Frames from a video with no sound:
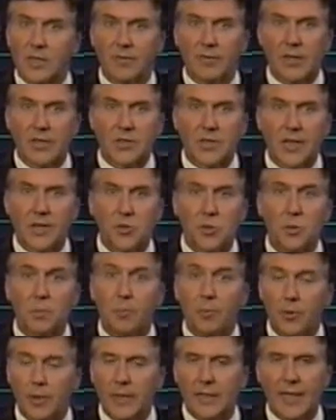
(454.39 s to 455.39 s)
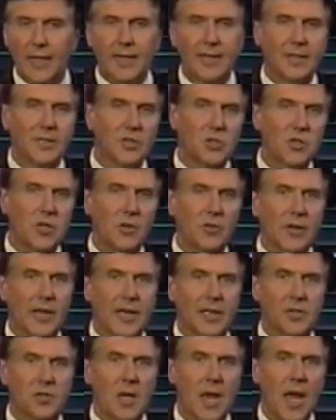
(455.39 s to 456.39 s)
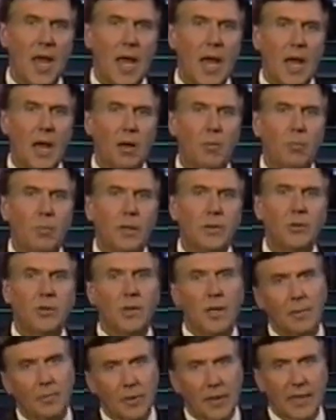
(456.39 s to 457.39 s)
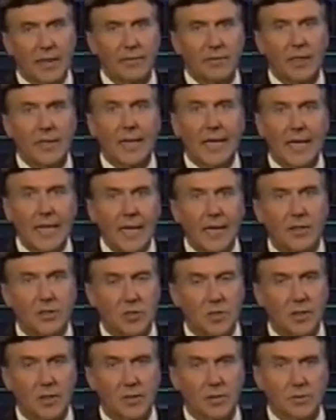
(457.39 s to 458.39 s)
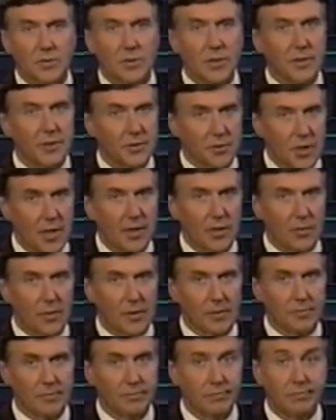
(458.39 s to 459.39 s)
civilization predating the Stone Age, but do not believe that the Ica stones are genuine.